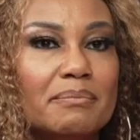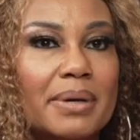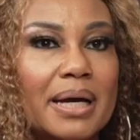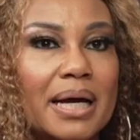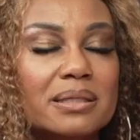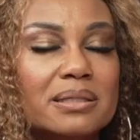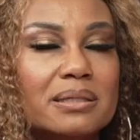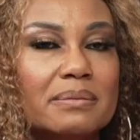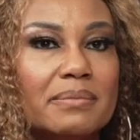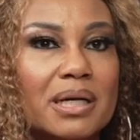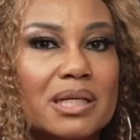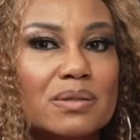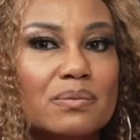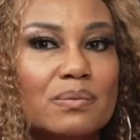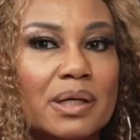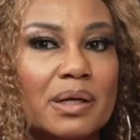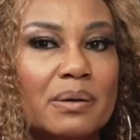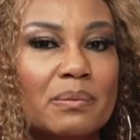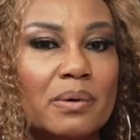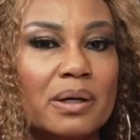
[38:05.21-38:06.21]
back to my
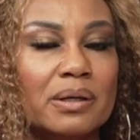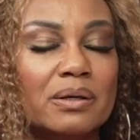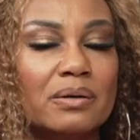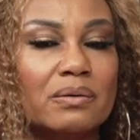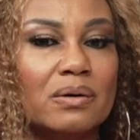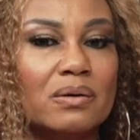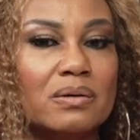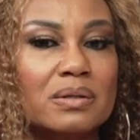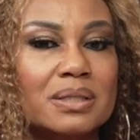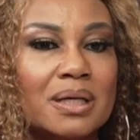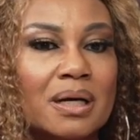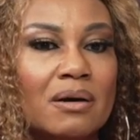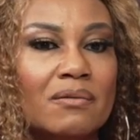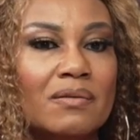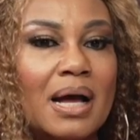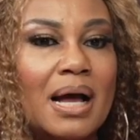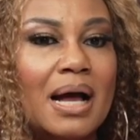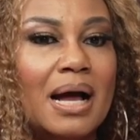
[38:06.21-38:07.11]
21-year-old self.